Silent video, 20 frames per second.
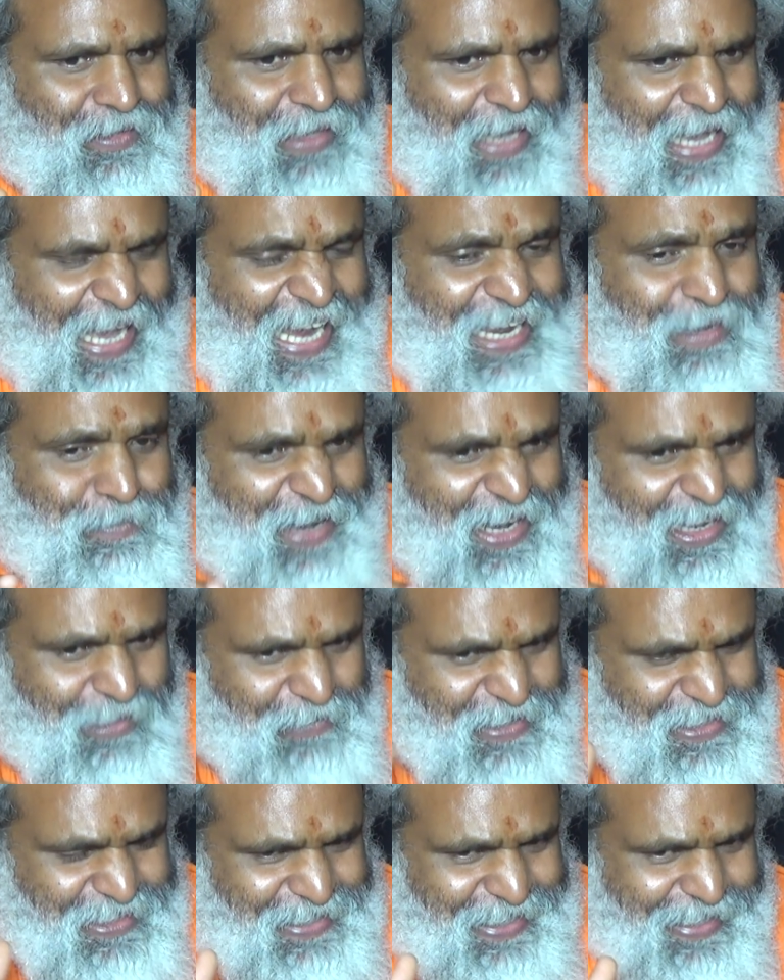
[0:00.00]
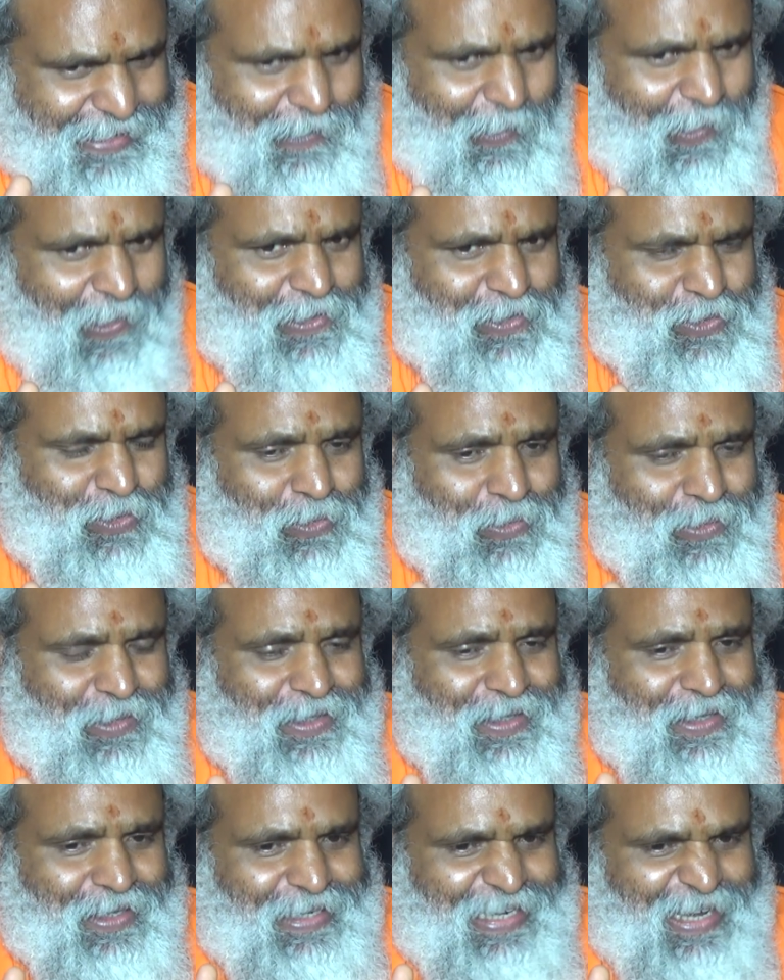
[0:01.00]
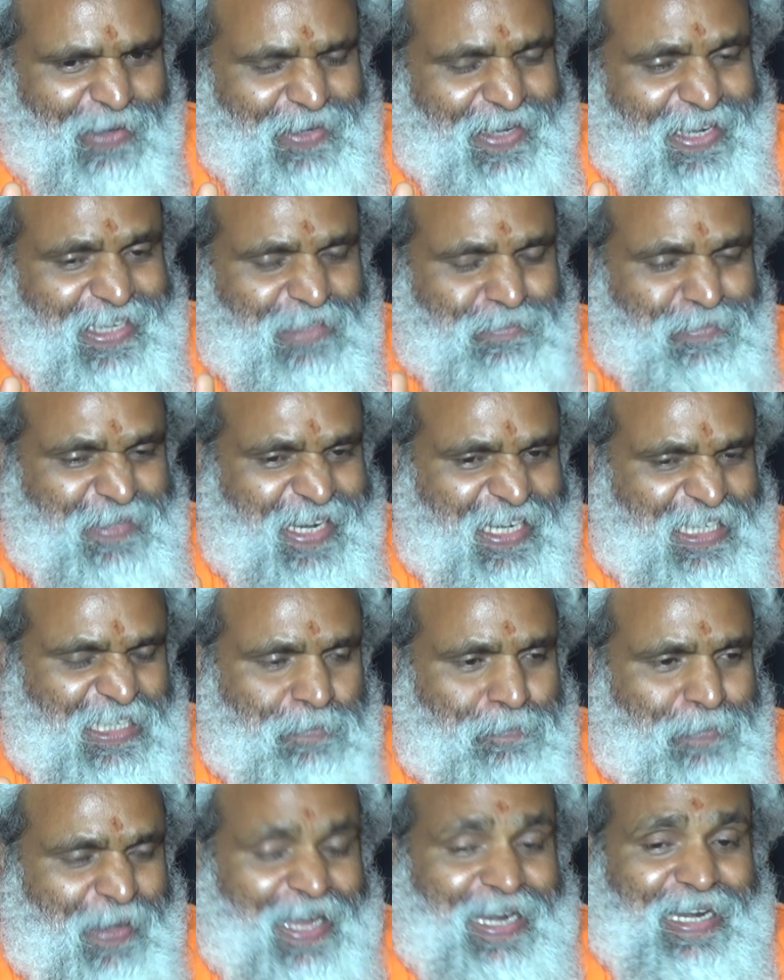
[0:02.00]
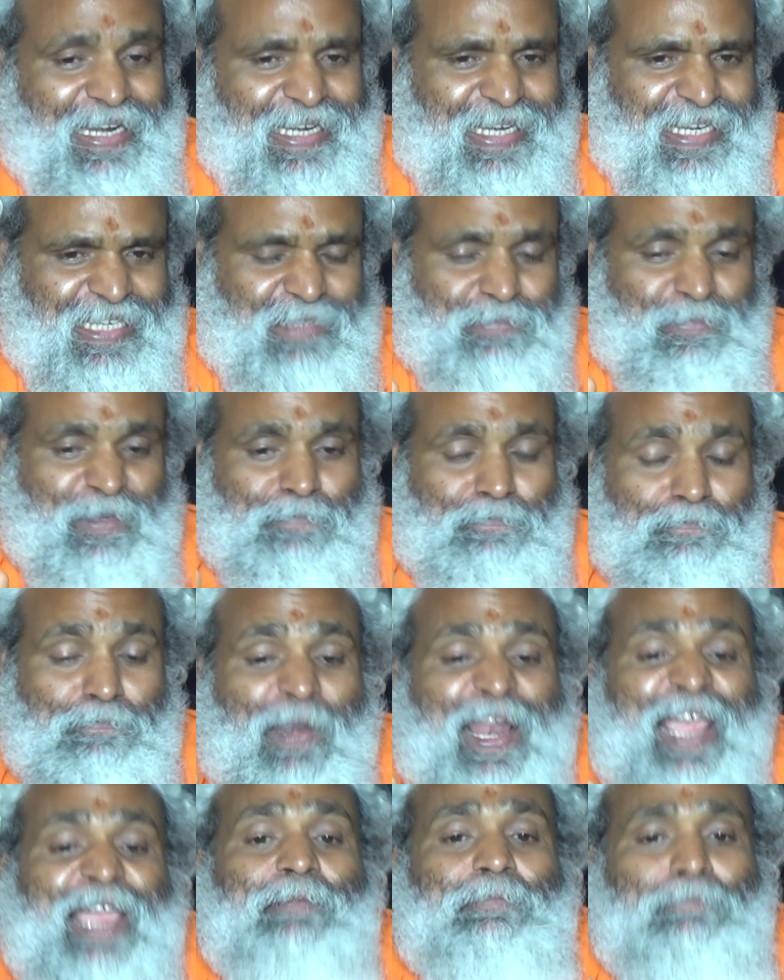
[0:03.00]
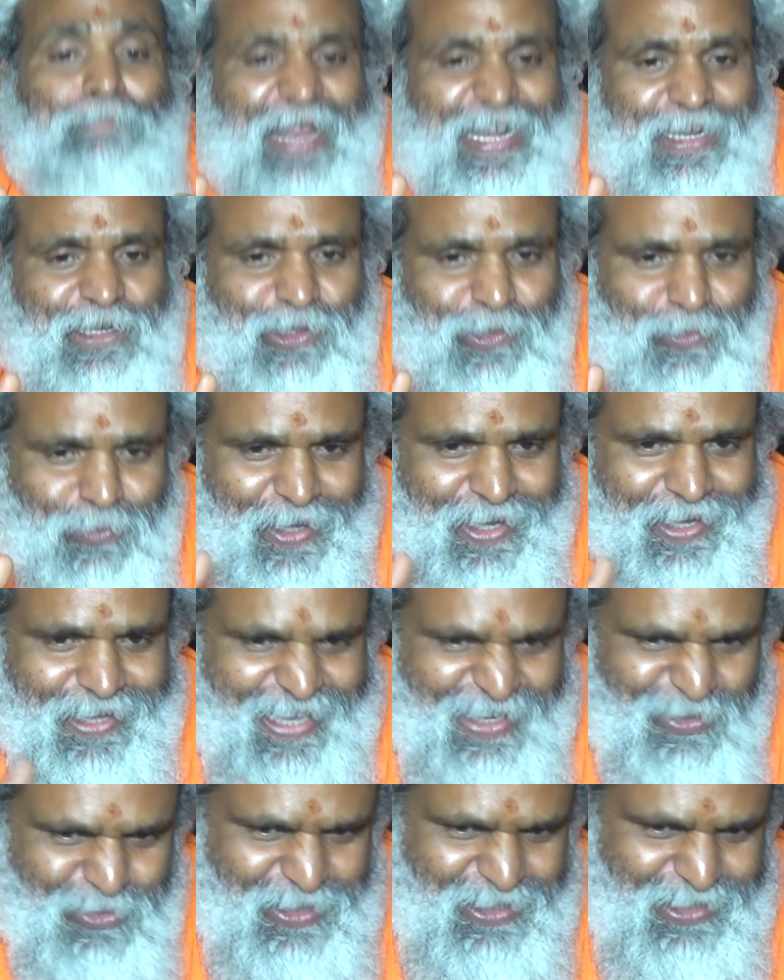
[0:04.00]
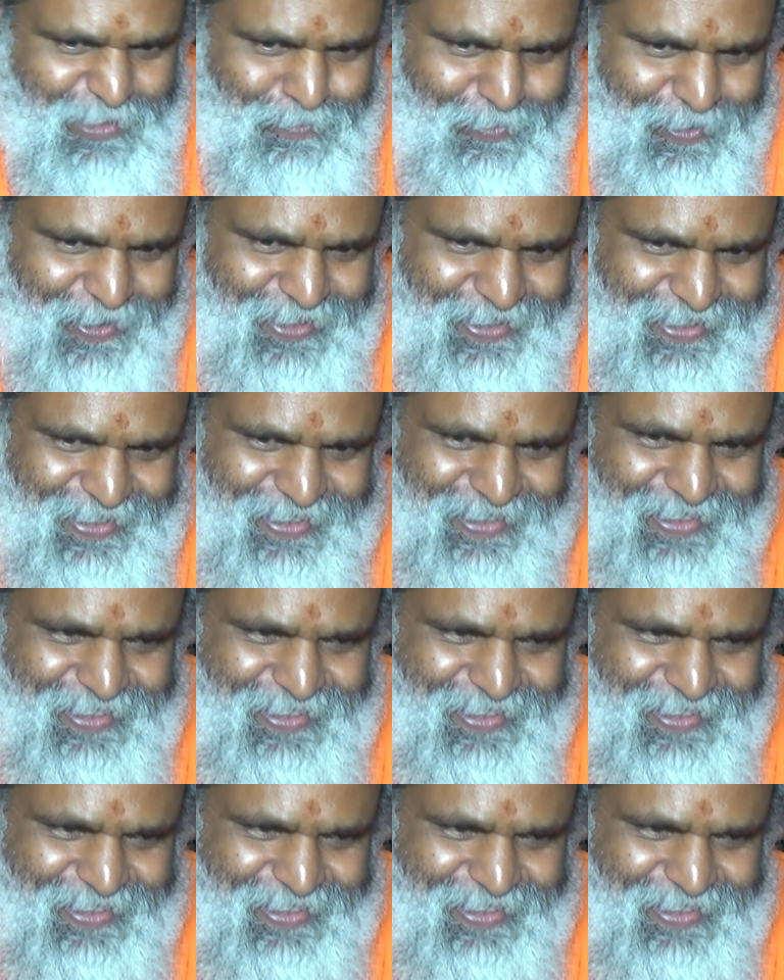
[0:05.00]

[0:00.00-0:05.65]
I made a mistake also. Now let me rectify, let me play better way. Can you see this point?